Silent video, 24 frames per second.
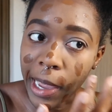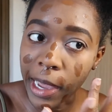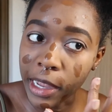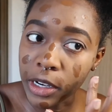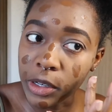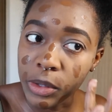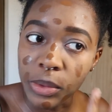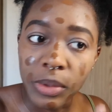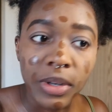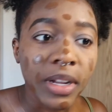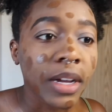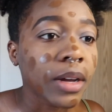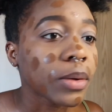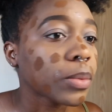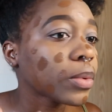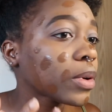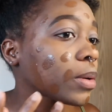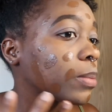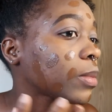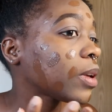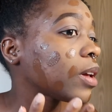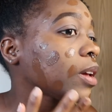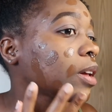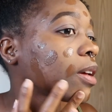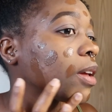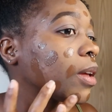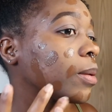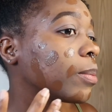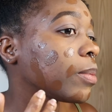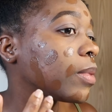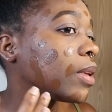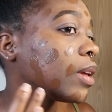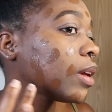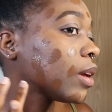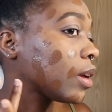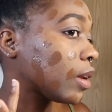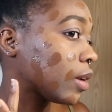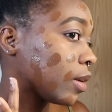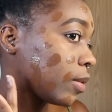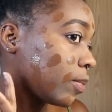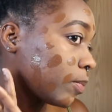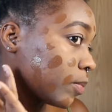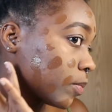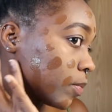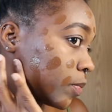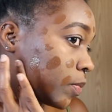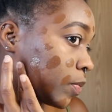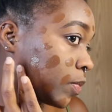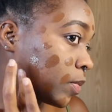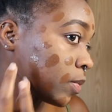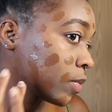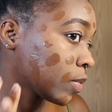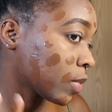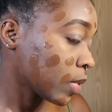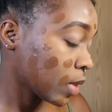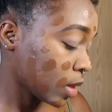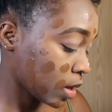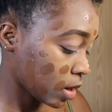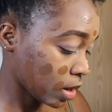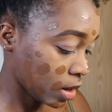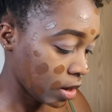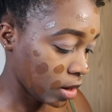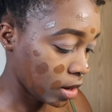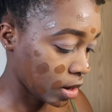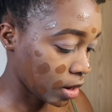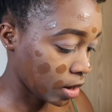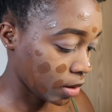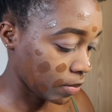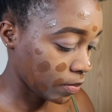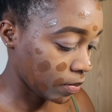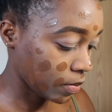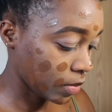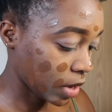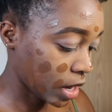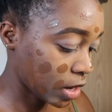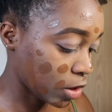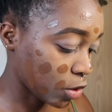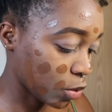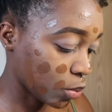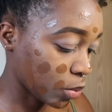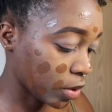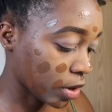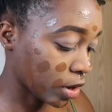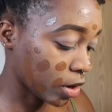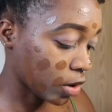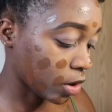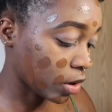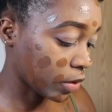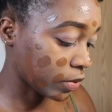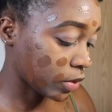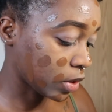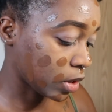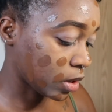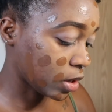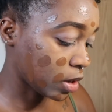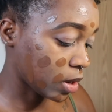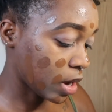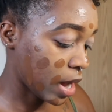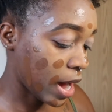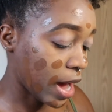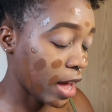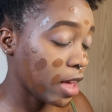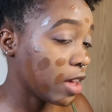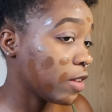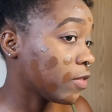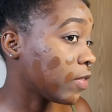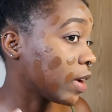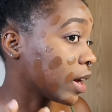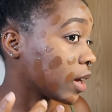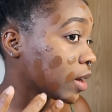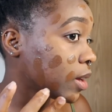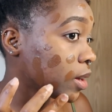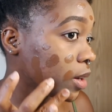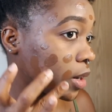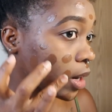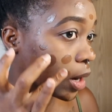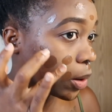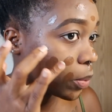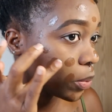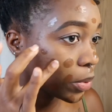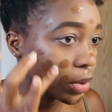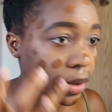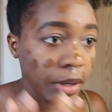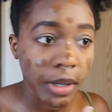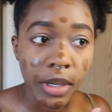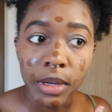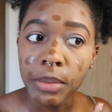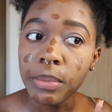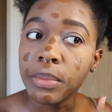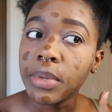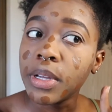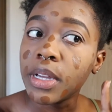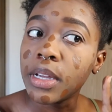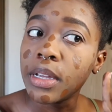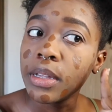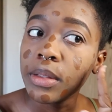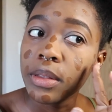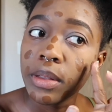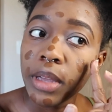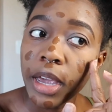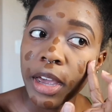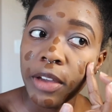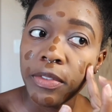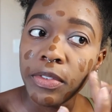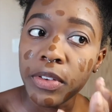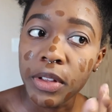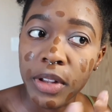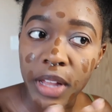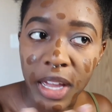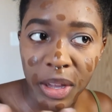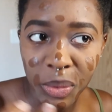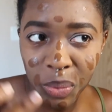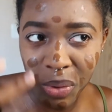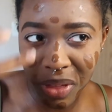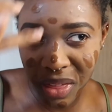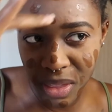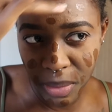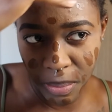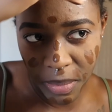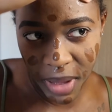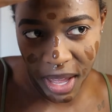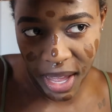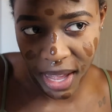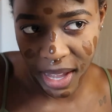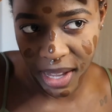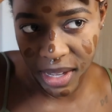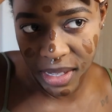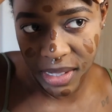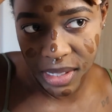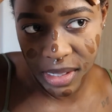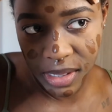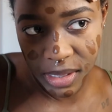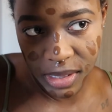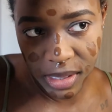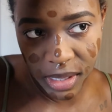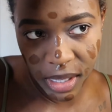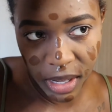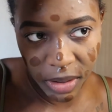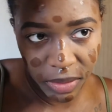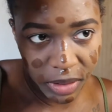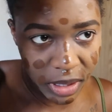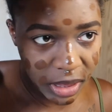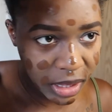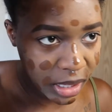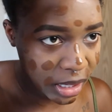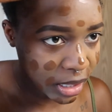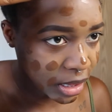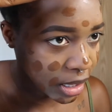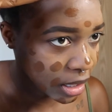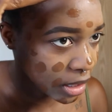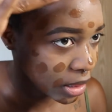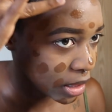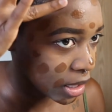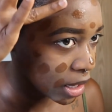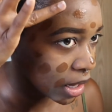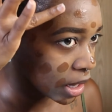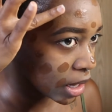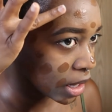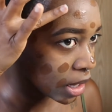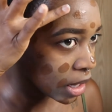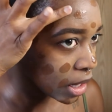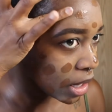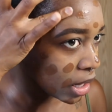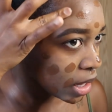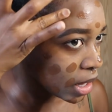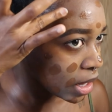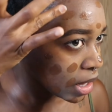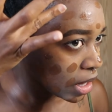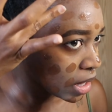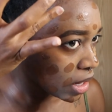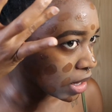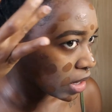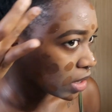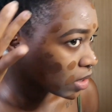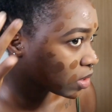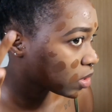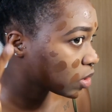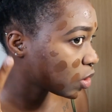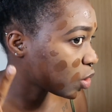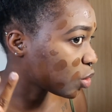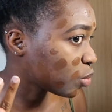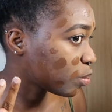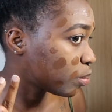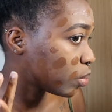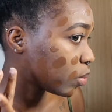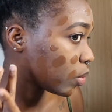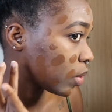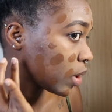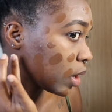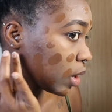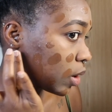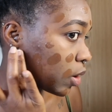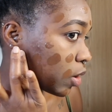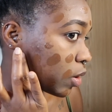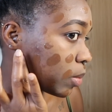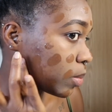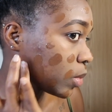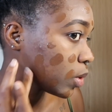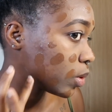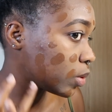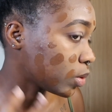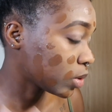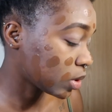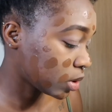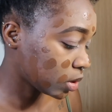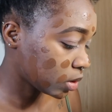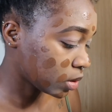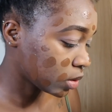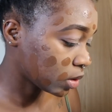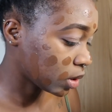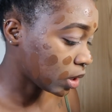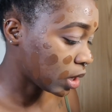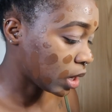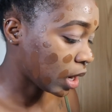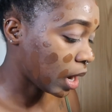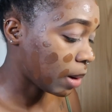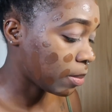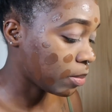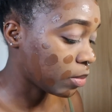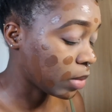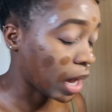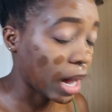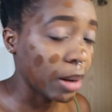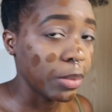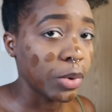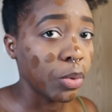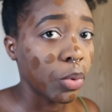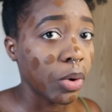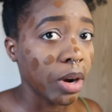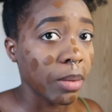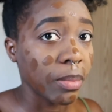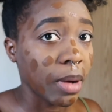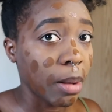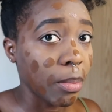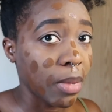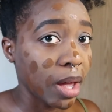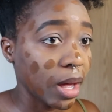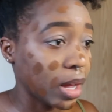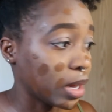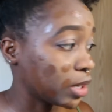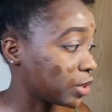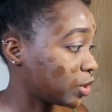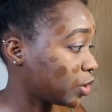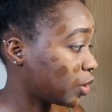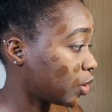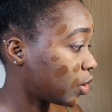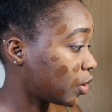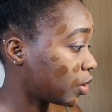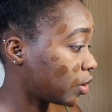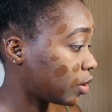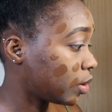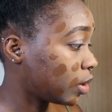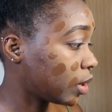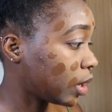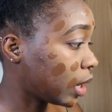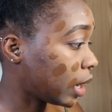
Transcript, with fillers: I do not wear makeup and yeah, I don't wear it often. I, if I could, I would, but I feel like with the mask and everything like that, it's no point almost. And I'm I'm gonna wear my mask, y'all.